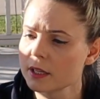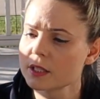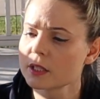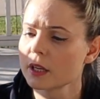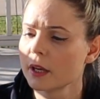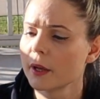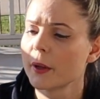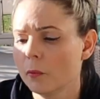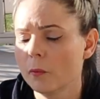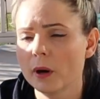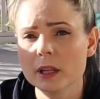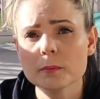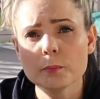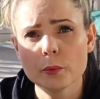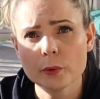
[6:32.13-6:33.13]
it's
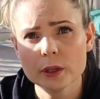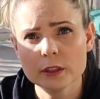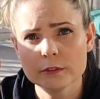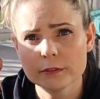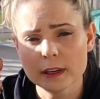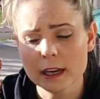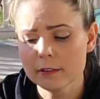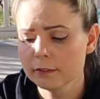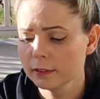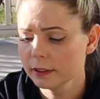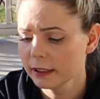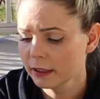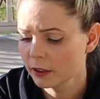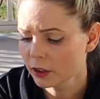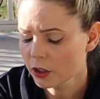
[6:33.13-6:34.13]
one point five
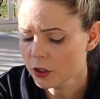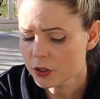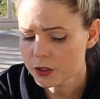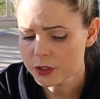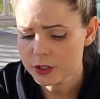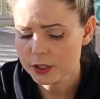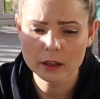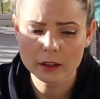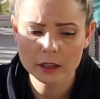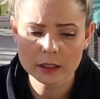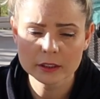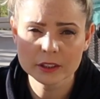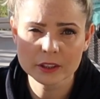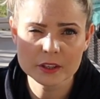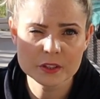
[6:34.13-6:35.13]
liters,
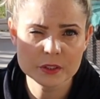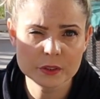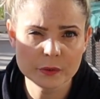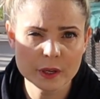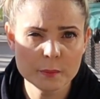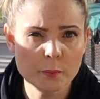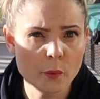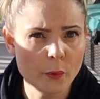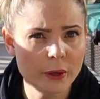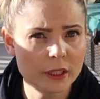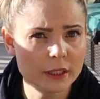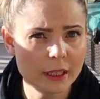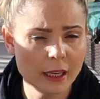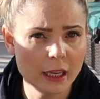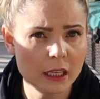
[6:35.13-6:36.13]
and there is three
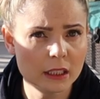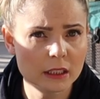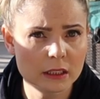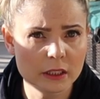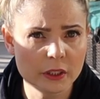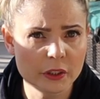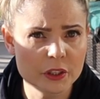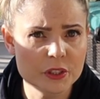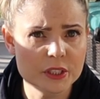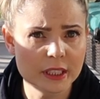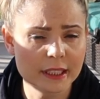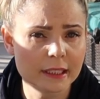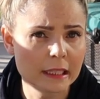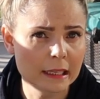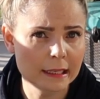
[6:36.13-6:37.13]
point eight liters
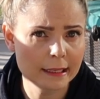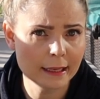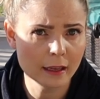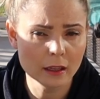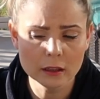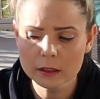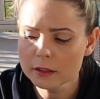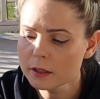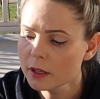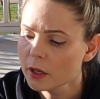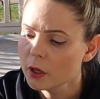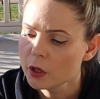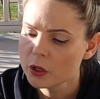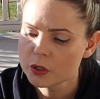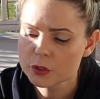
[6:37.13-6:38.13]
in a gallon.
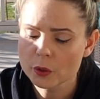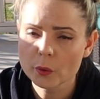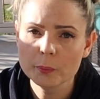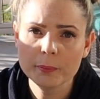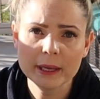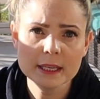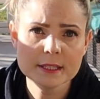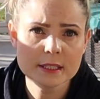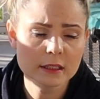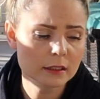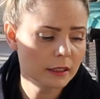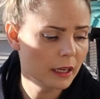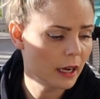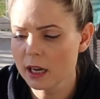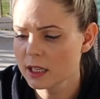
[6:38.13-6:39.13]
So
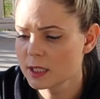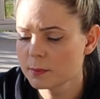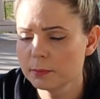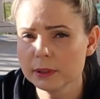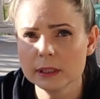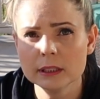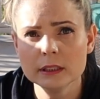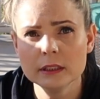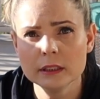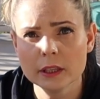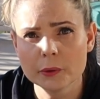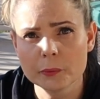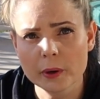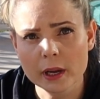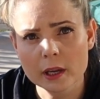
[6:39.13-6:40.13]
basically I split
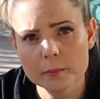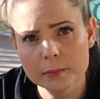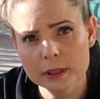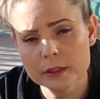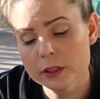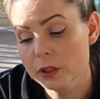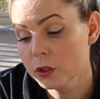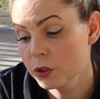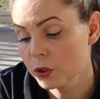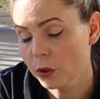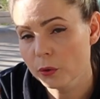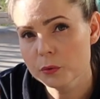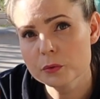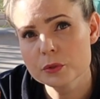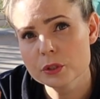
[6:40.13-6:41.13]
the recommended
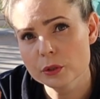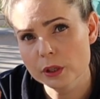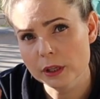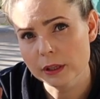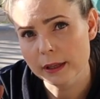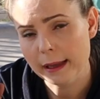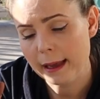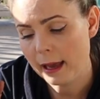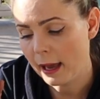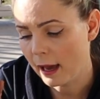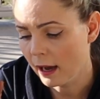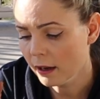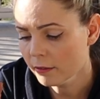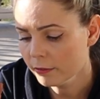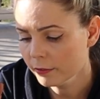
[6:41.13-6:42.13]
dose in
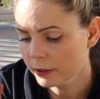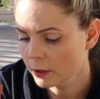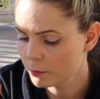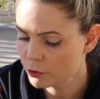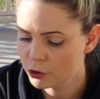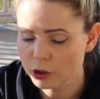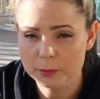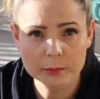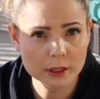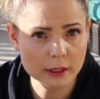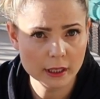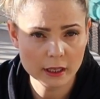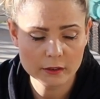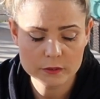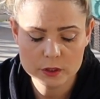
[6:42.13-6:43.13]
half, and I'm sure I'm
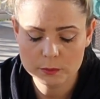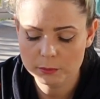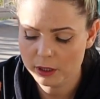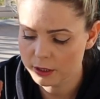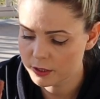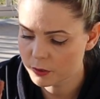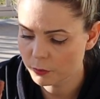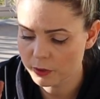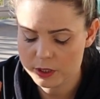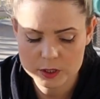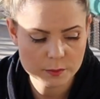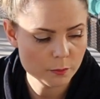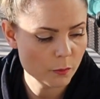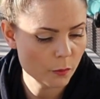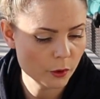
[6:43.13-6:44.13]
gonna have to mix
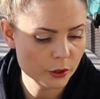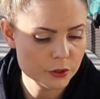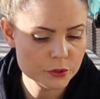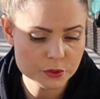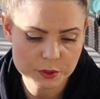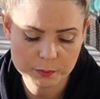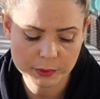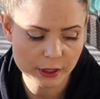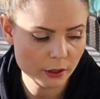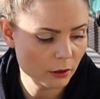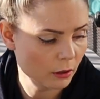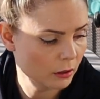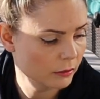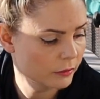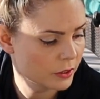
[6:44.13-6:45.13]
once more to spray
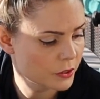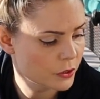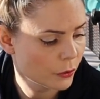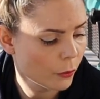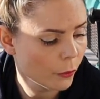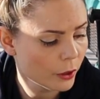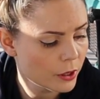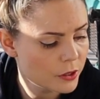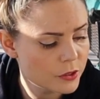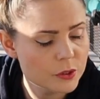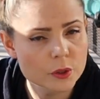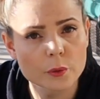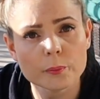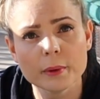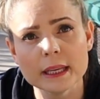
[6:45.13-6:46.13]
all of this Hoya.
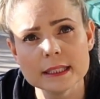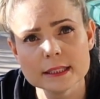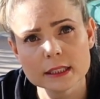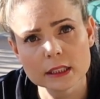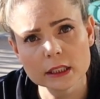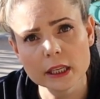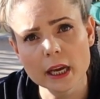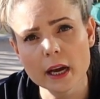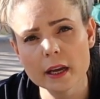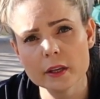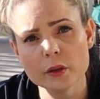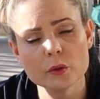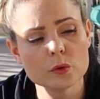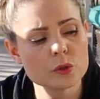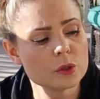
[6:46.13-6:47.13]
So basically I
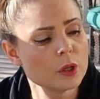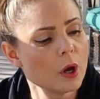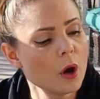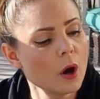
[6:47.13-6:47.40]
used